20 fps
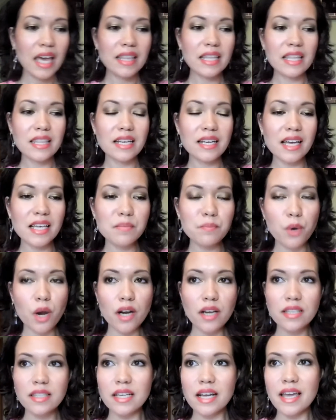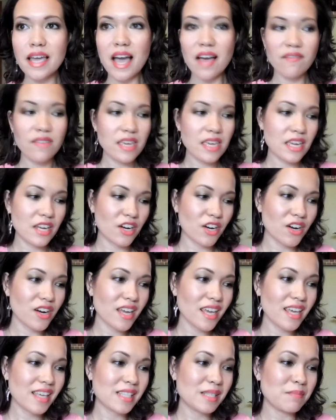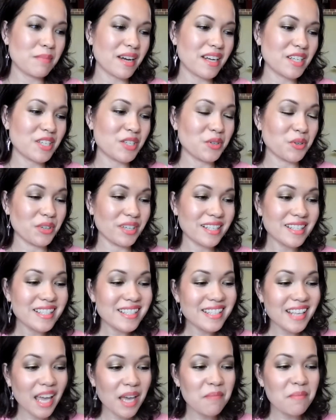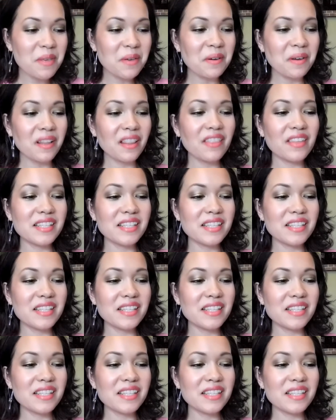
And then the next product that I have here is by Jordan Samuel.